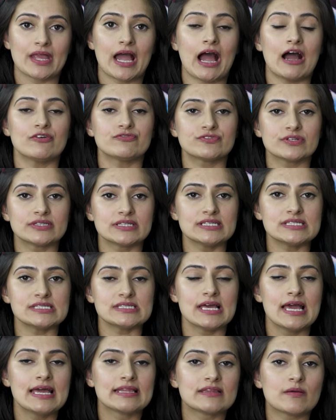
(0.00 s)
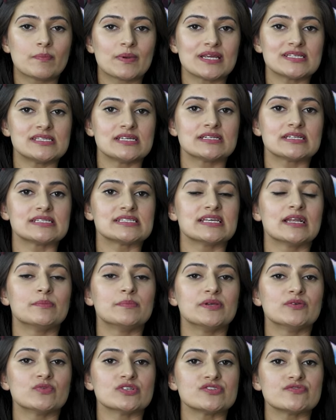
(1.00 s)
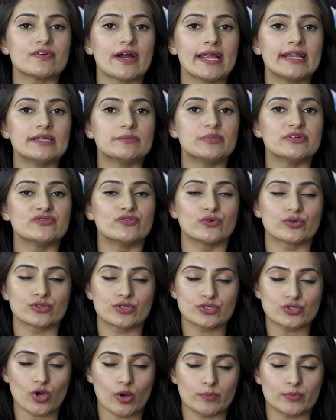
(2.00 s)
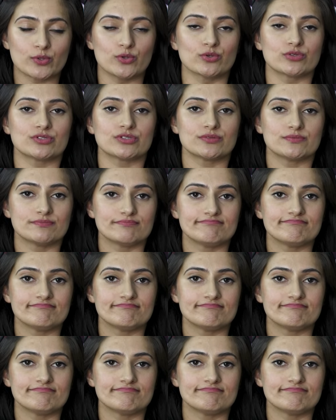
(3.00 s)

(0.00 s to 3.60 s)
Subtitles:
After this, the present SLP was filed before the top court.